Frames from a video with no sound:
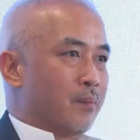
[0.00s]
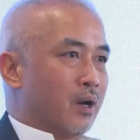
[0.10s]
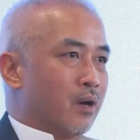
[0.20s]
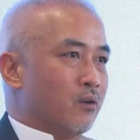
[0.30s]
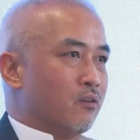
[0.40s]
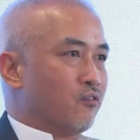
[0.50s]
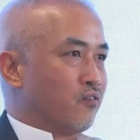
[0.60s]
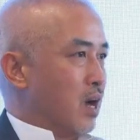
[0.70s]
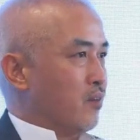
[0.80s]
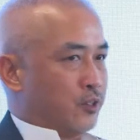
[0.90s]
about
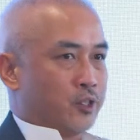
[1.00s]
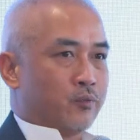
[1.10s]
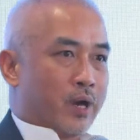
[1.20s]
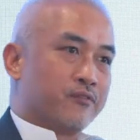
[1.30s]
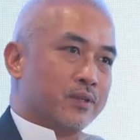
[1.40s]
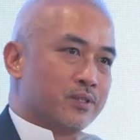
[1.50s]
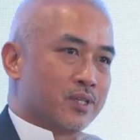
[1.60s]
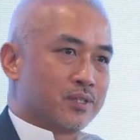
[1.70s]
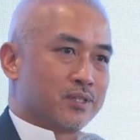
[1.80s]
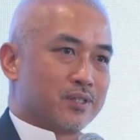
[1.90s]
500
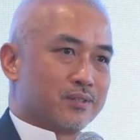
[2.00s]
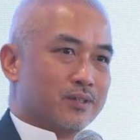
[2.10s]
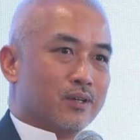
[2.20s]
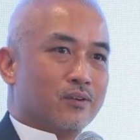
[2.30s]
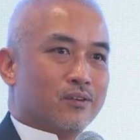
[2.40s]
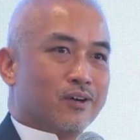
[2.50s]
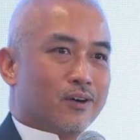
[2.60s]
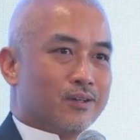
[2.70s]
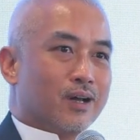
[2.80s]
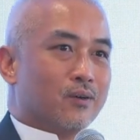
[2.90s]
references,
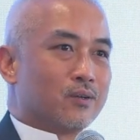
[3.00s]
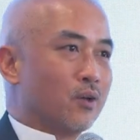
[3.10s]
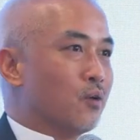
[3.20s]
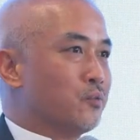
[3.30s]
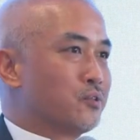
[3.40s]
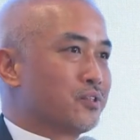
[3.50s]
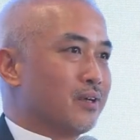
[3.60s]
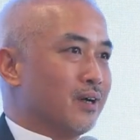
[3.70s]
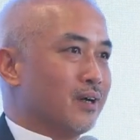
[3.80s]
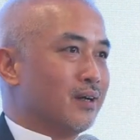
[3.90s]
on our clothes.
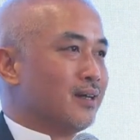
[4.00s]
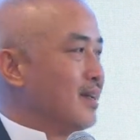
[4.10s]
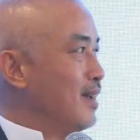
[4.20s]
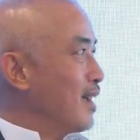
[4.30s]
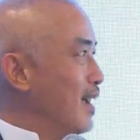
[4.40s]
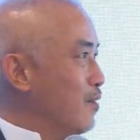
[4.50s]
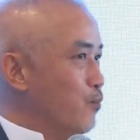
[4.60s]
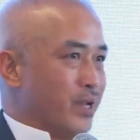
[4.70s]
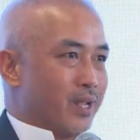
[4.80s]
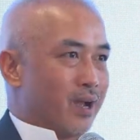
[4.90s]

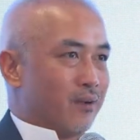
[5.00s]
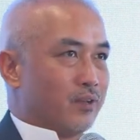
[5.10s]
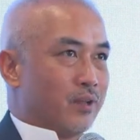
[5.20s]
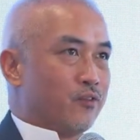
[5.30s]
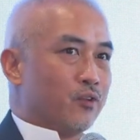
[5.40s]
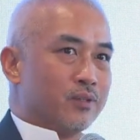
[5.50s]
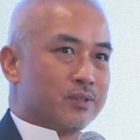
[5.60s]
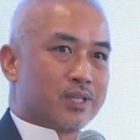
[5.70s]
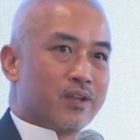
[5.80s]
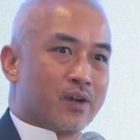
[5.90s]
And we have, if you
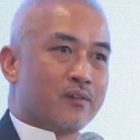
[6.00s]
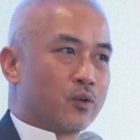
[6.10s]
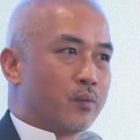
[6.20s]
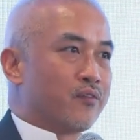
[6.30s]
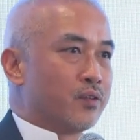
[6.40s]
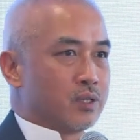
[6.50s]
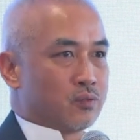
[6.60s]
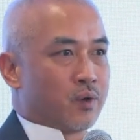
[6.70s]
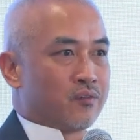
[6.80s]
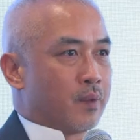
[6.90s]
say 500
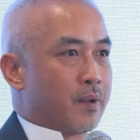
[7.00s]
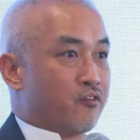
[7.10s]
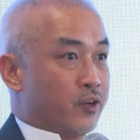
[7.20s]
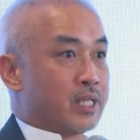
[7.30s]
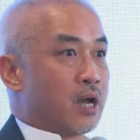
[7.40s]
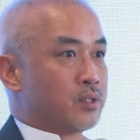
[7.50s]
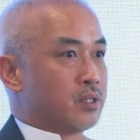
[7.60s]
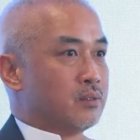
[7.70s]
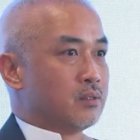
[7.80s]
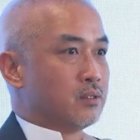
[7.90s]
references, roughly about
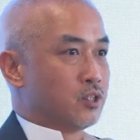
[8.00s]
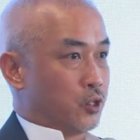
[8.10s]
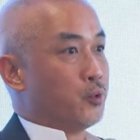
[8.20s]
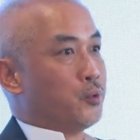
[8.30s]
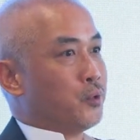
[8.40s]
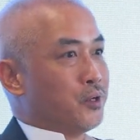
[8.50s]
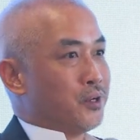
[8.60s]
3,000 SKU